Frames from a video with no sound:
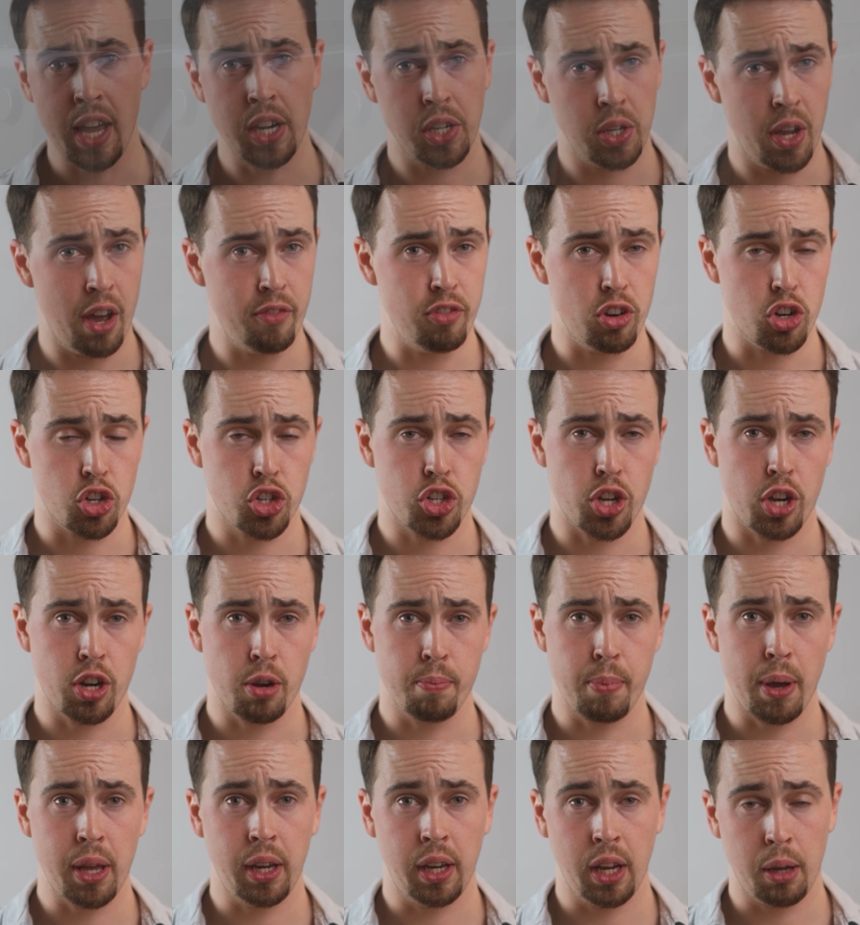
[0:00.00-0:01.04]
you have your shutter
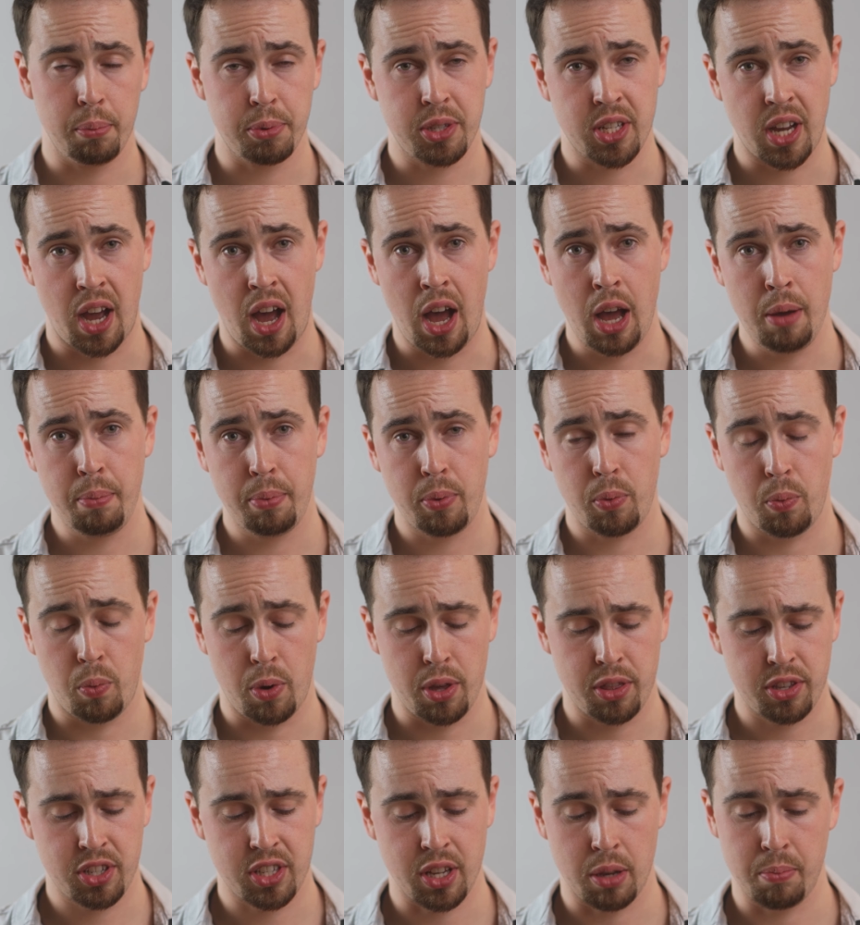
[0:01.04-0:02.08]
button up top
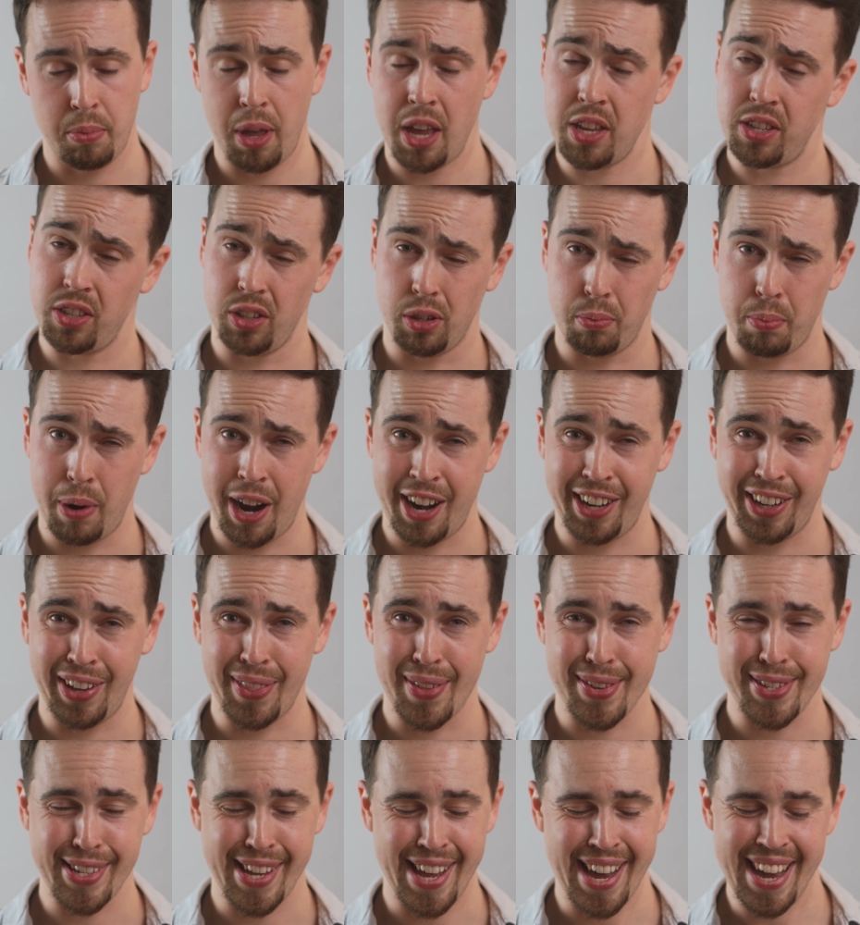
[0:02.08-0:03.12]
with some nice little branding on
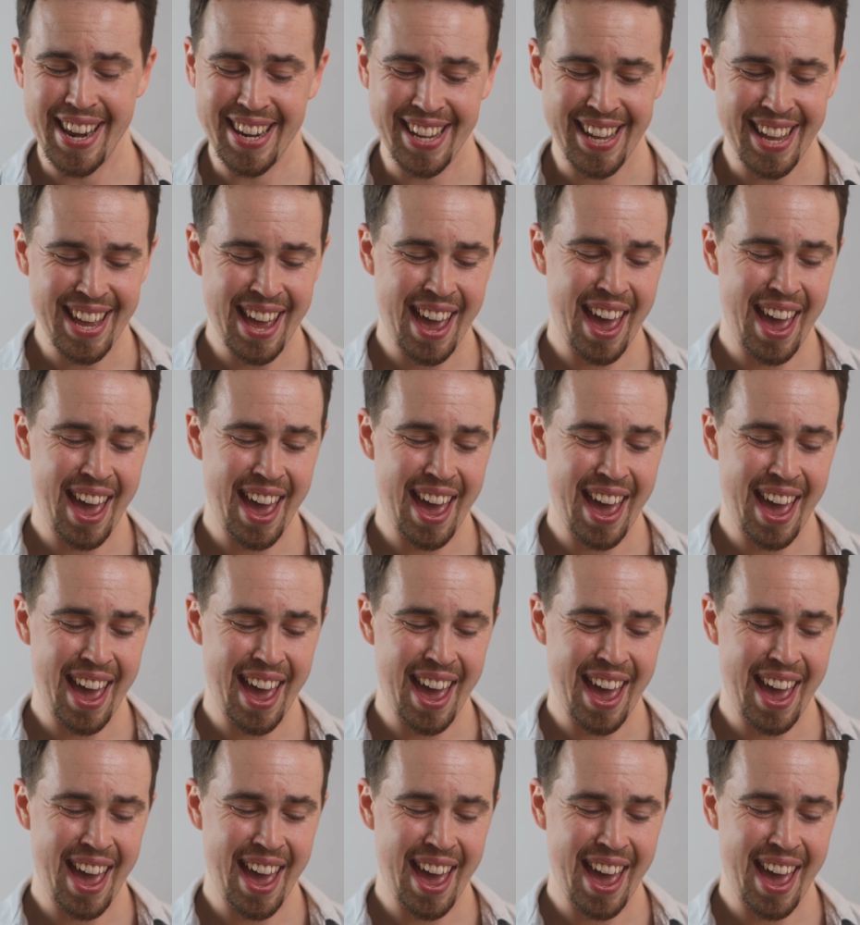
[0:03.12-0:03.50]
the side,